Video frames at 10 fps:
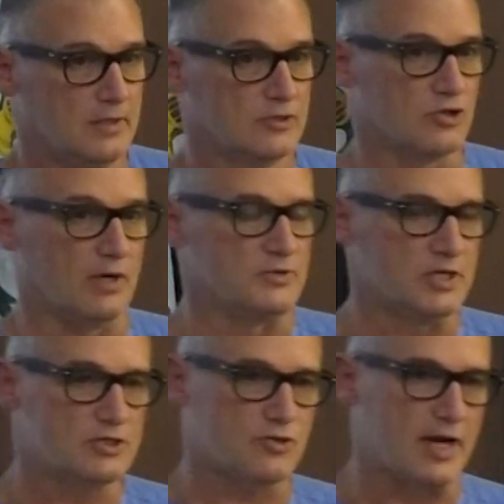So I'm
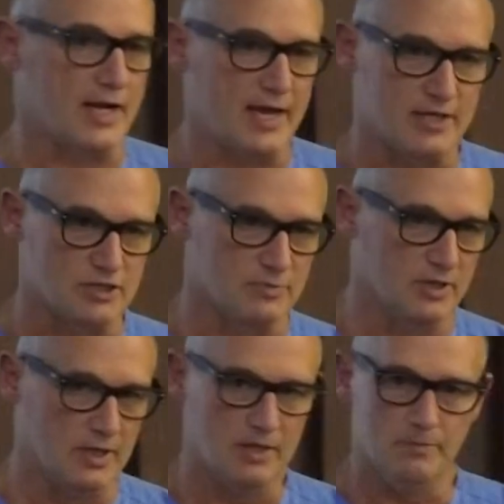just trying to hedge them a
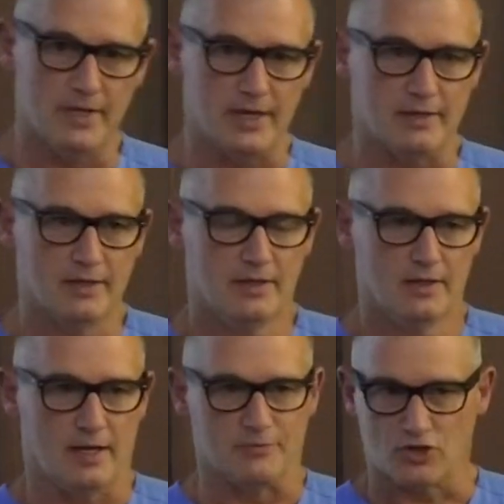little bit.
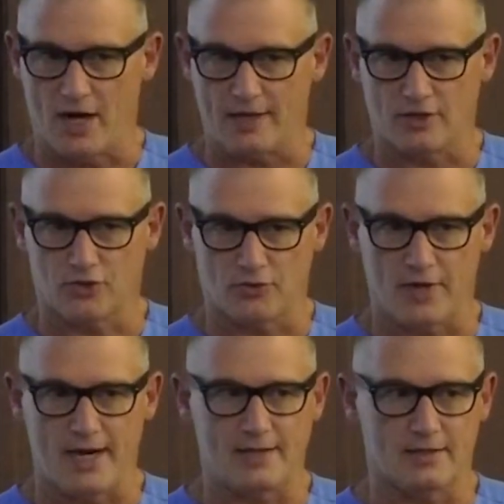I'm trying to
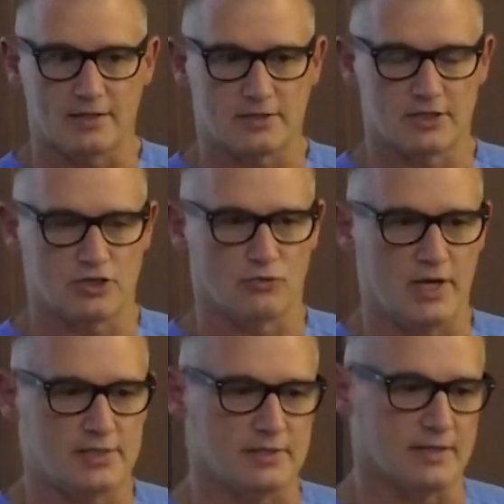create a
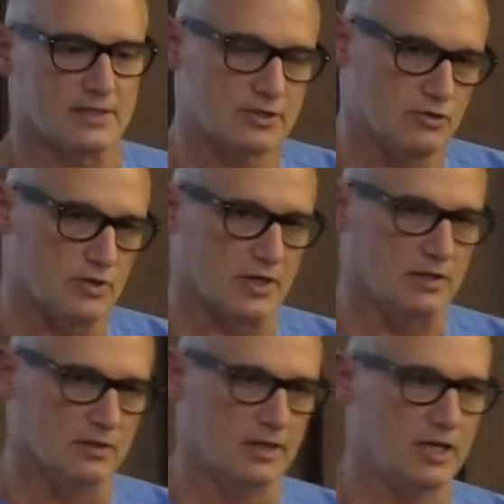situation that's doing a
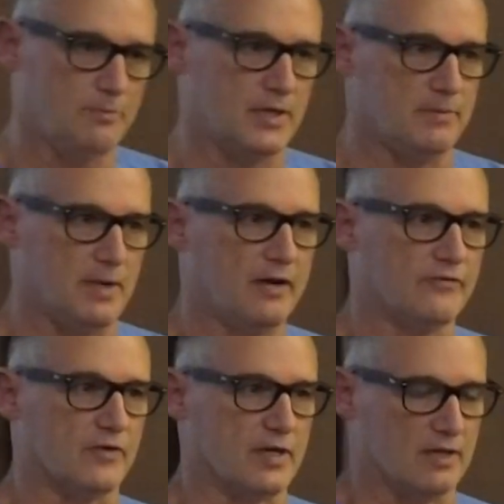little bit of
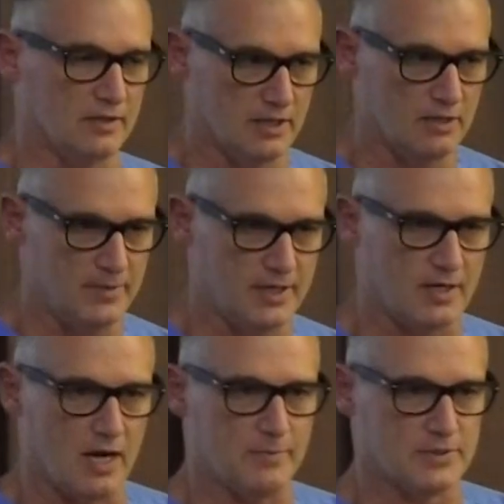buffering, a little bit of
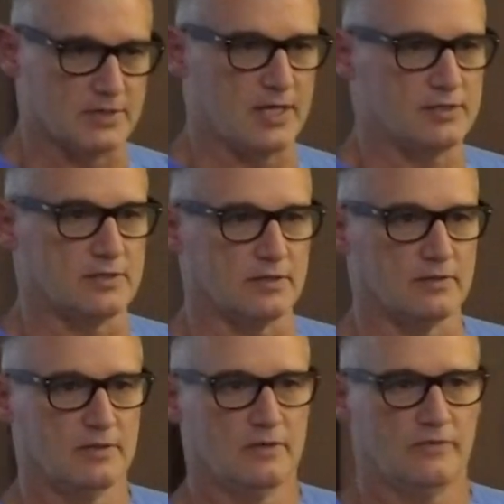compensation
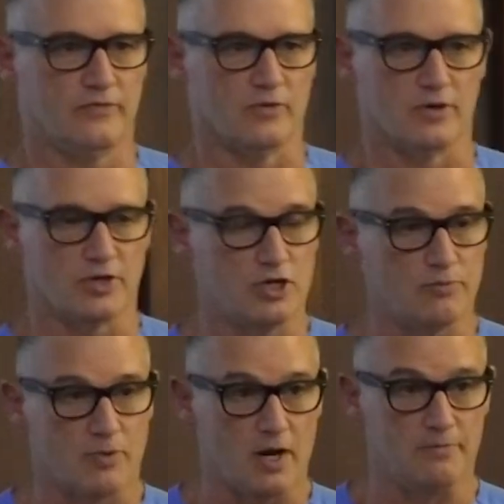for an
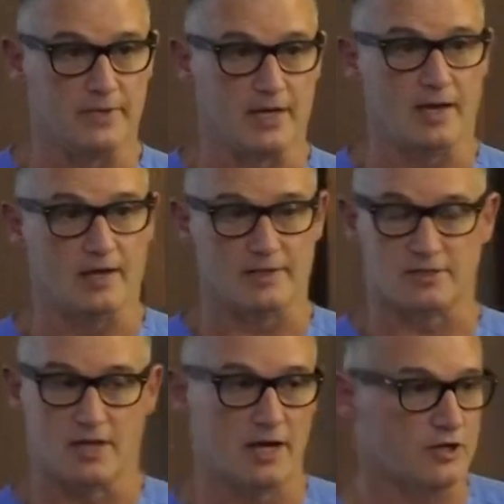acute problem they got.
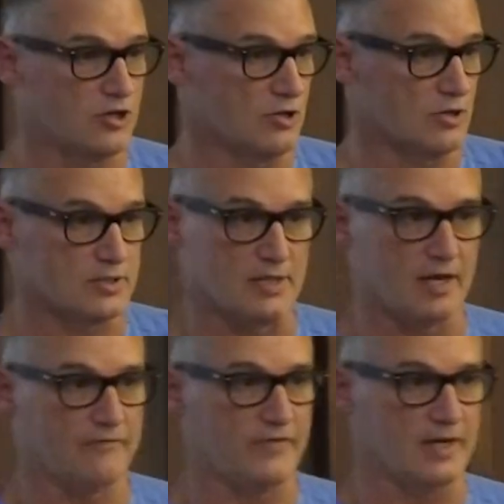It's not a cure, it's
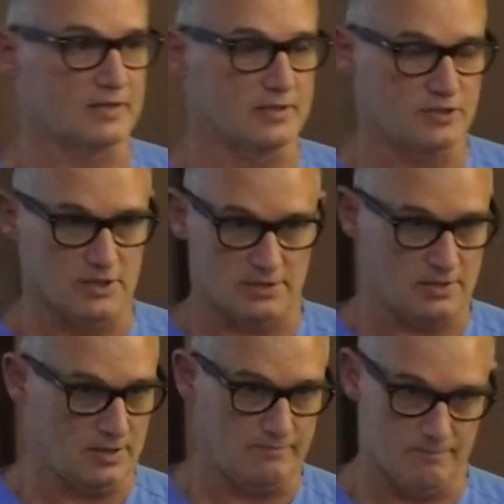not a fix, it's
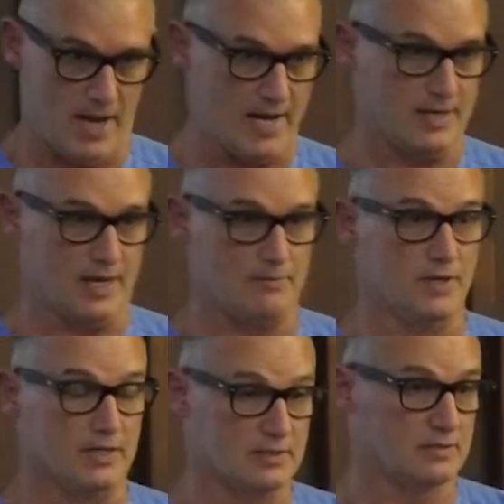just a Band-Aid, but